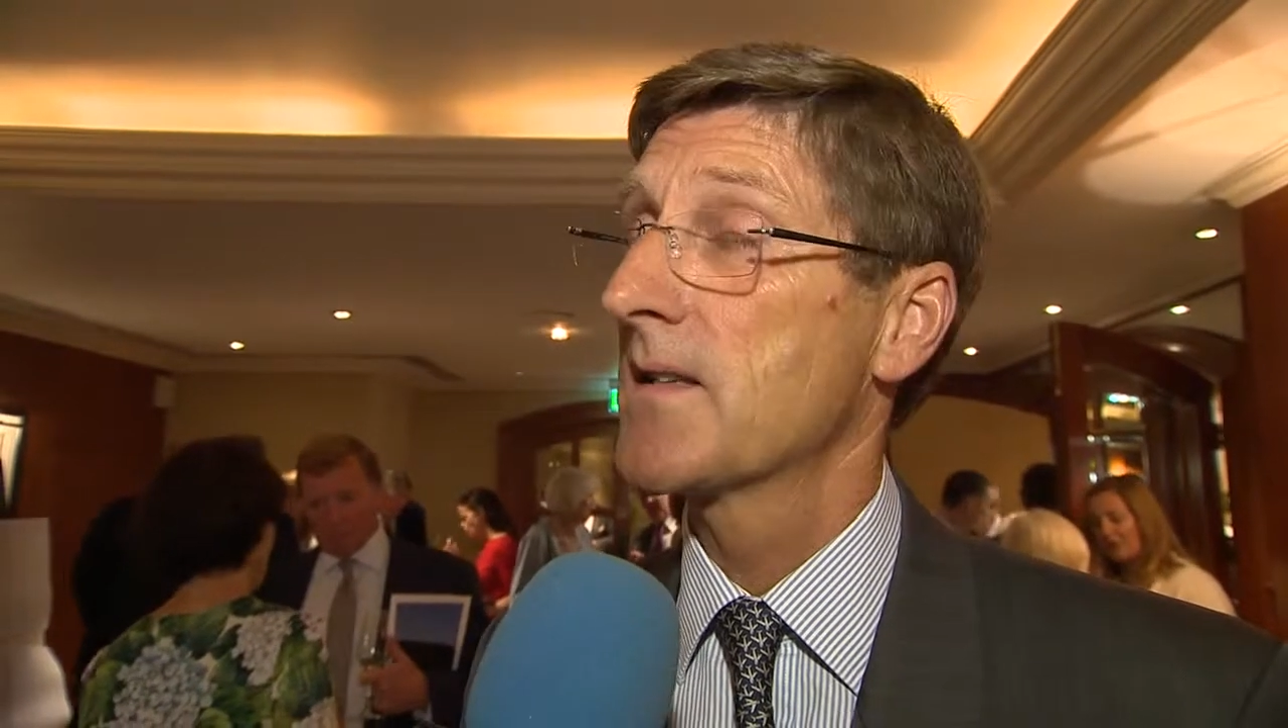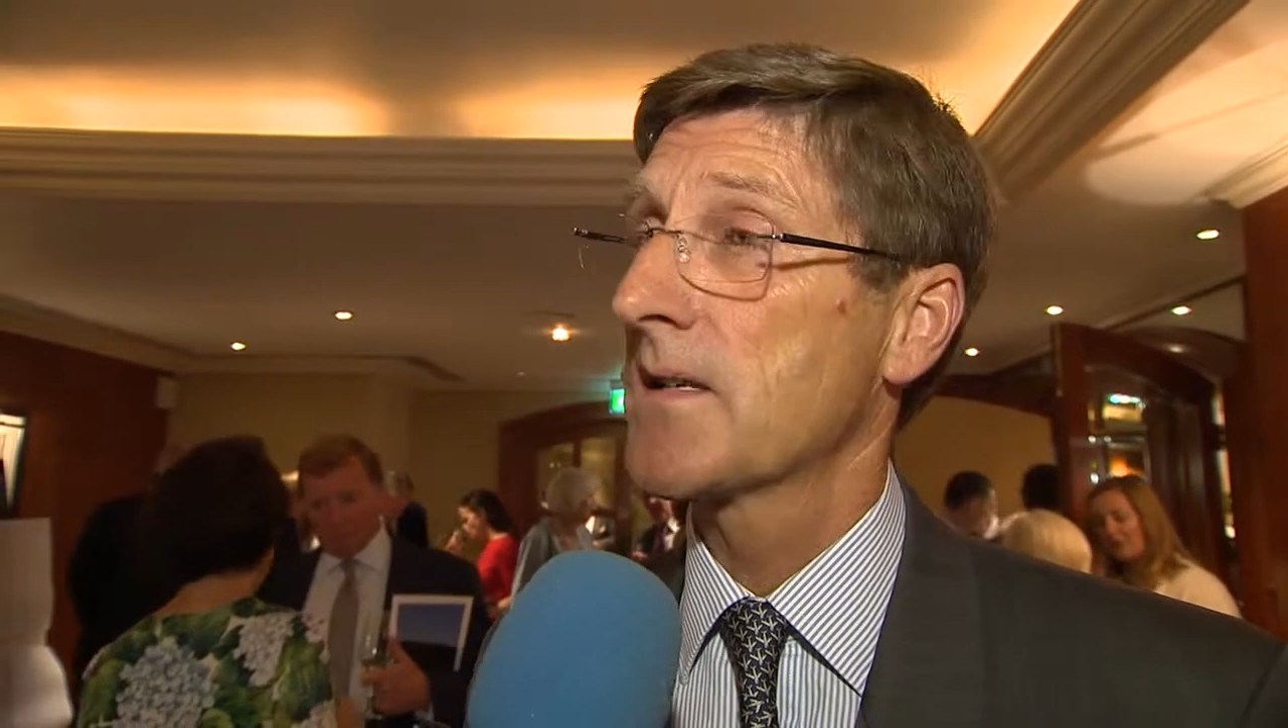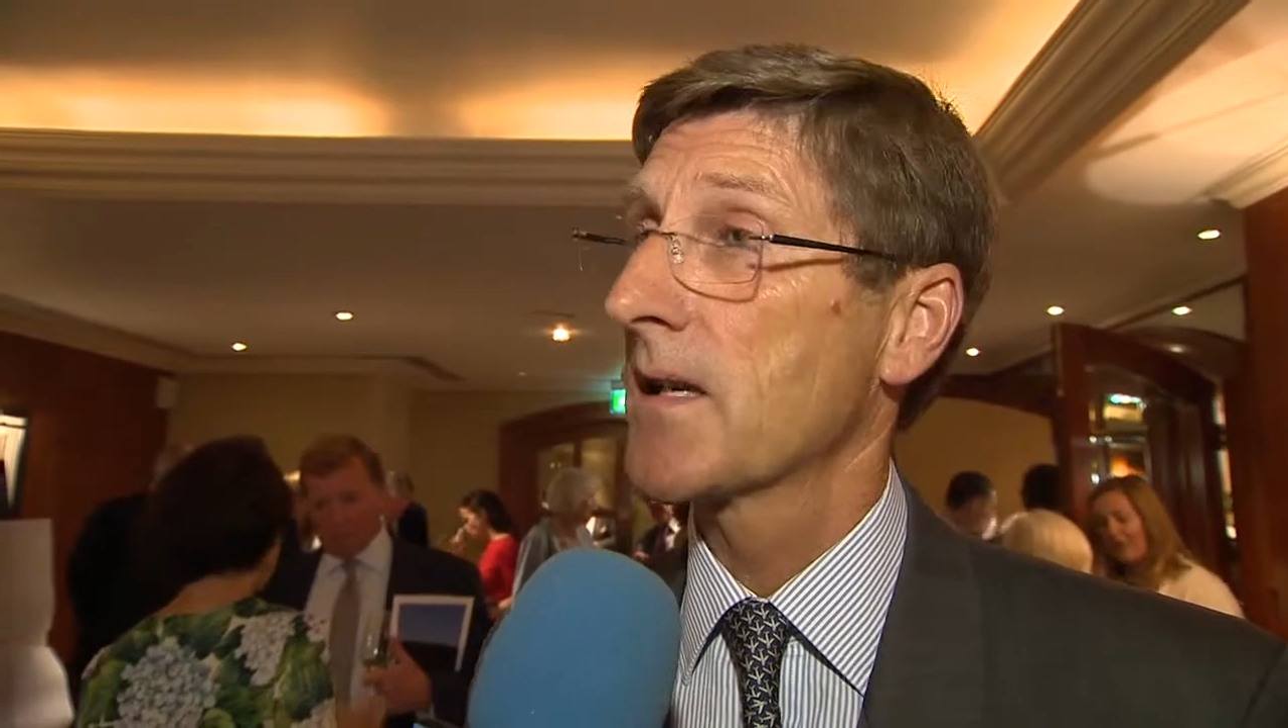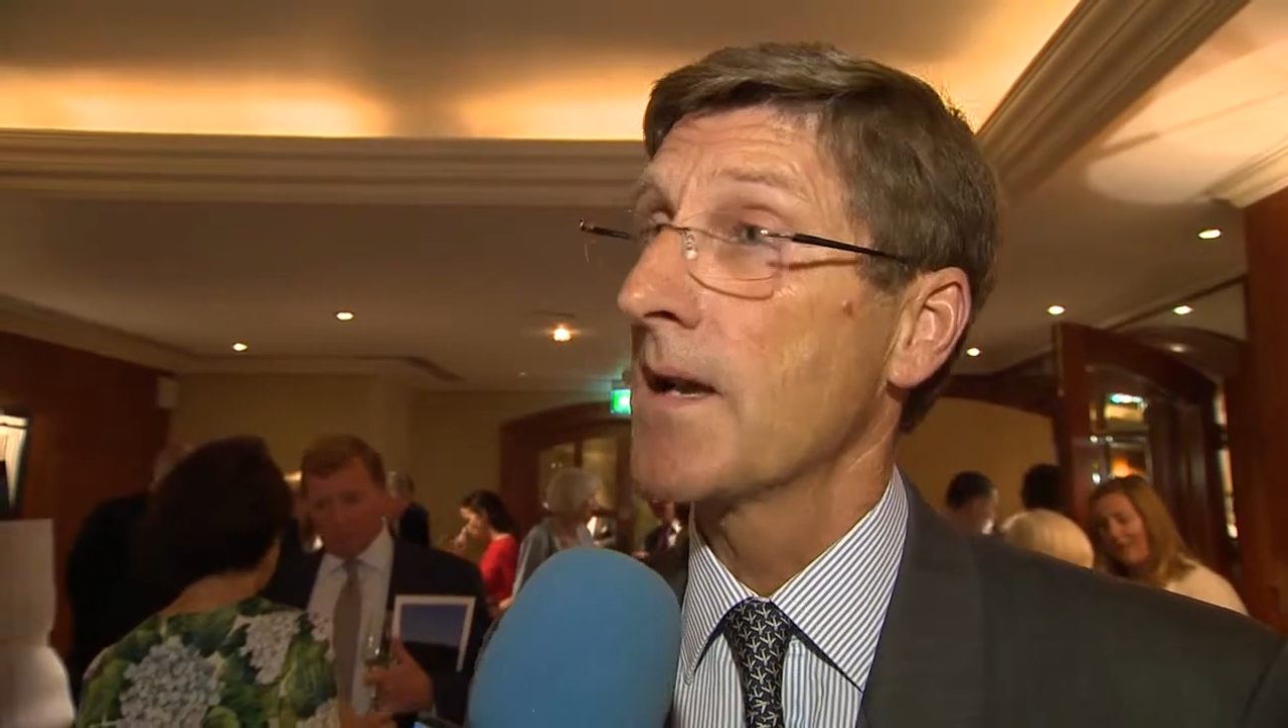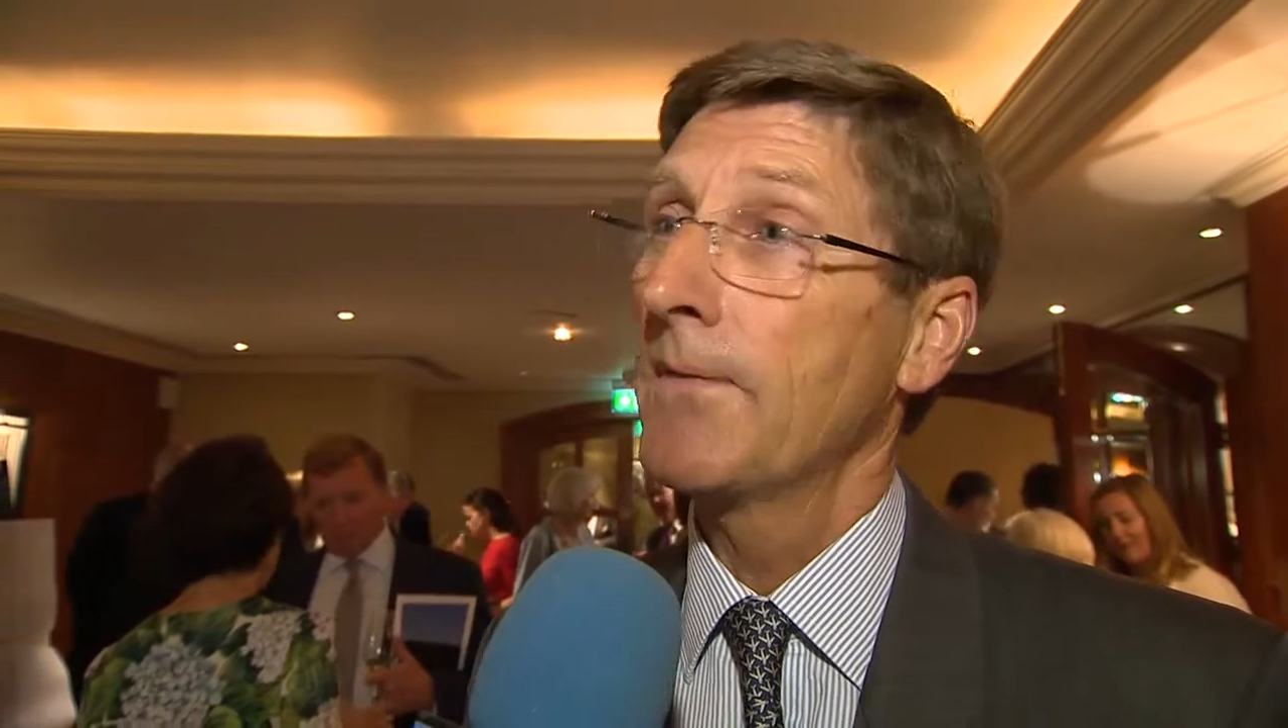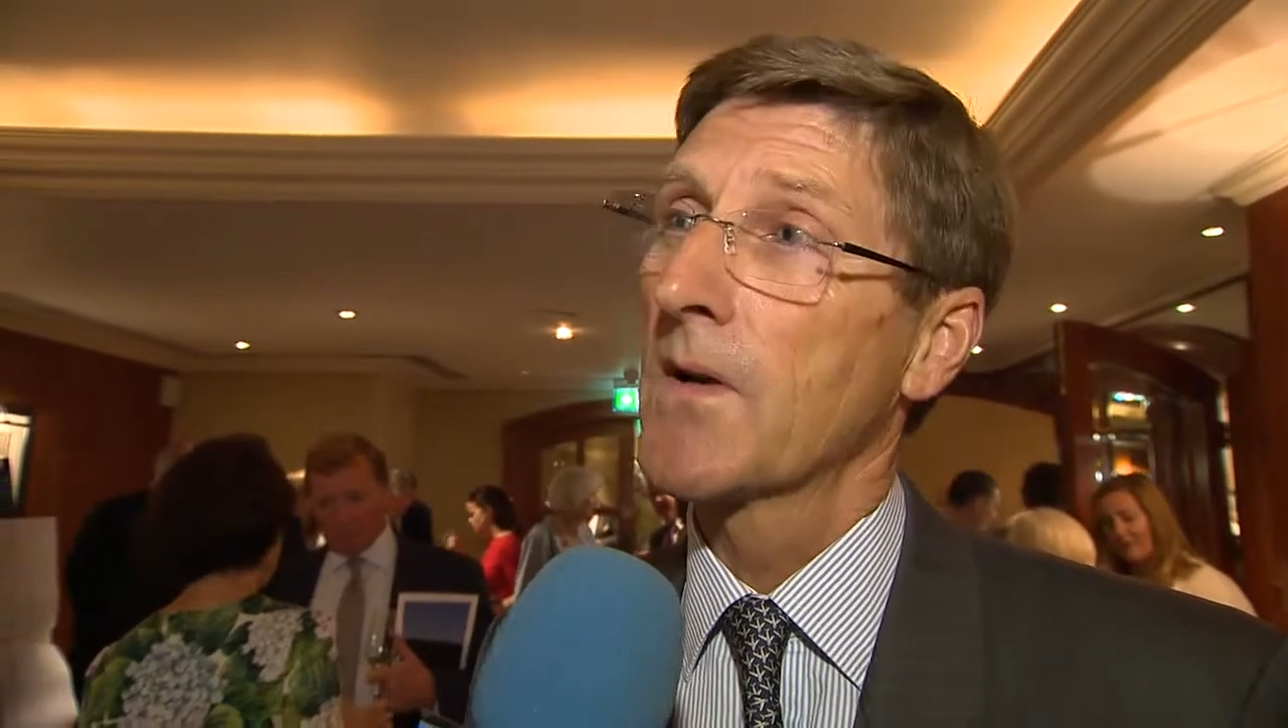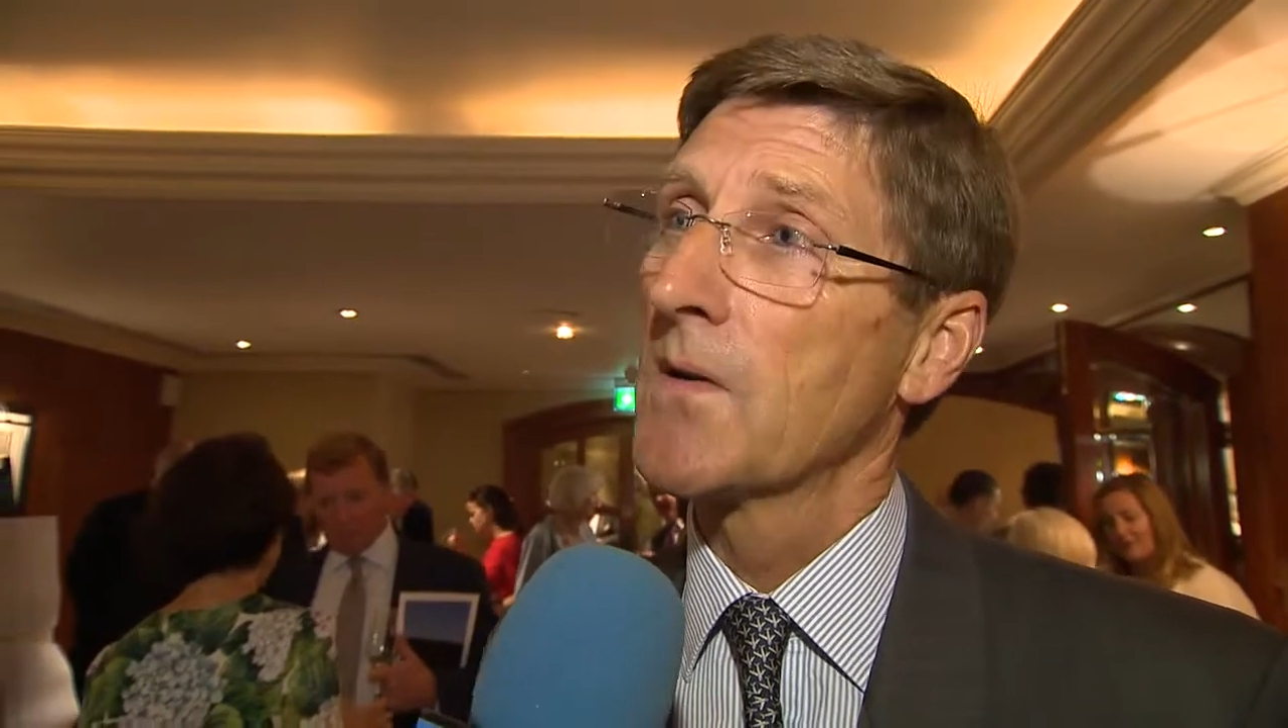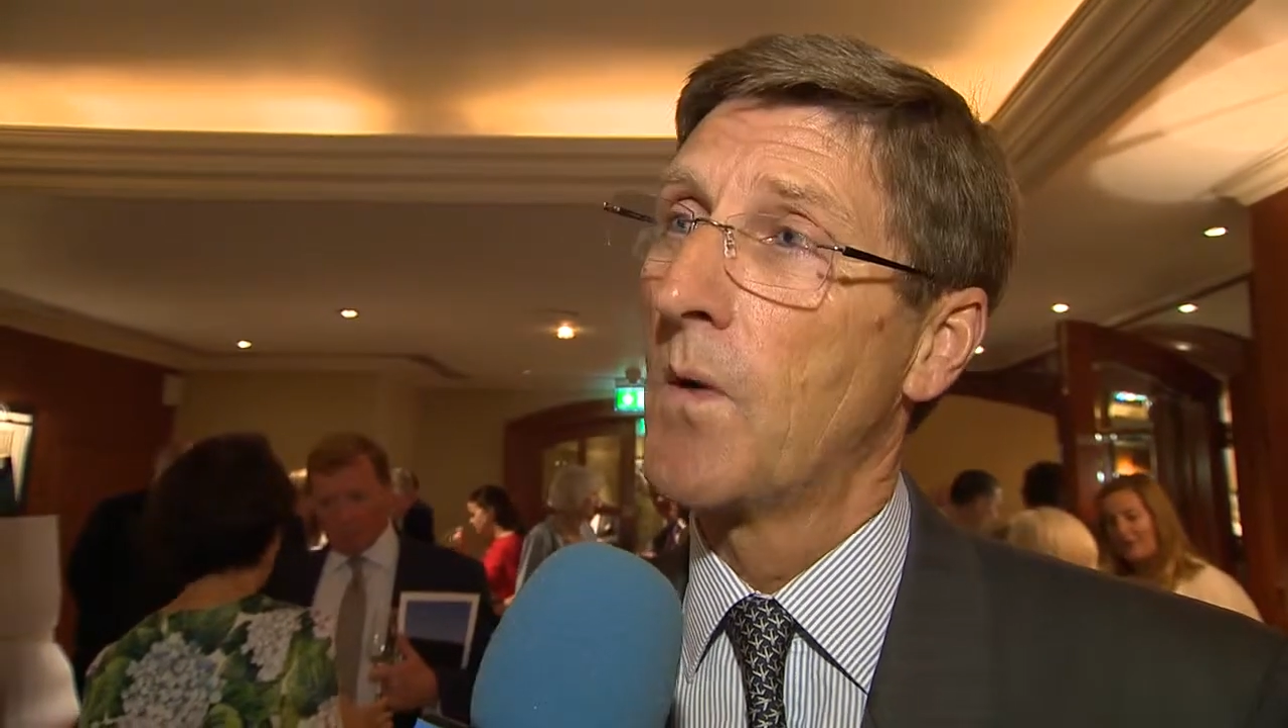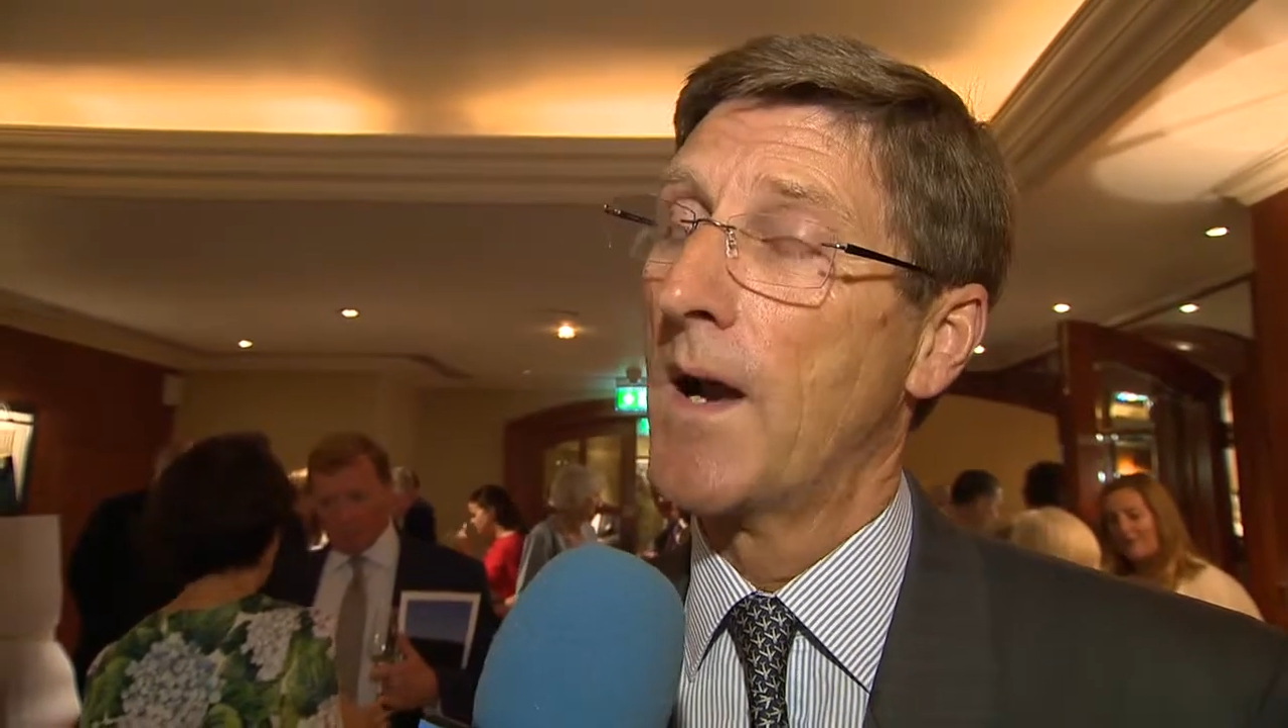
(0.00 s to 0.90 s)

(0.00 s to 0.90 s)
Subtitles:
the significant